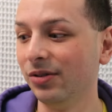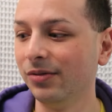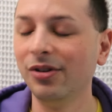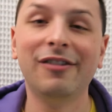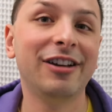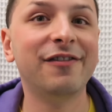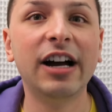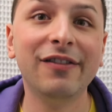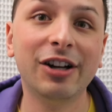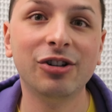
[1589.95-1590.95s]
You know, you have like
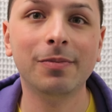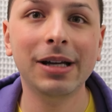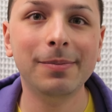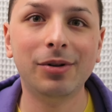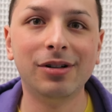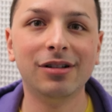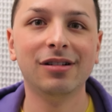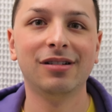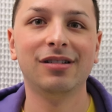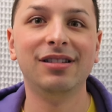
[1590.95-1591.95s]
500 people
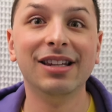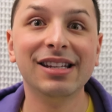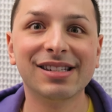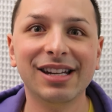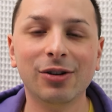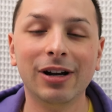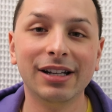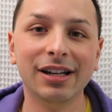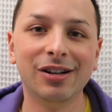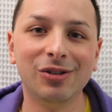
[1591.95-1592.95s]
listening
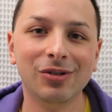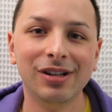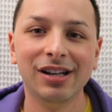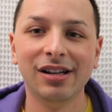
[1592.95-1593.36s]
right now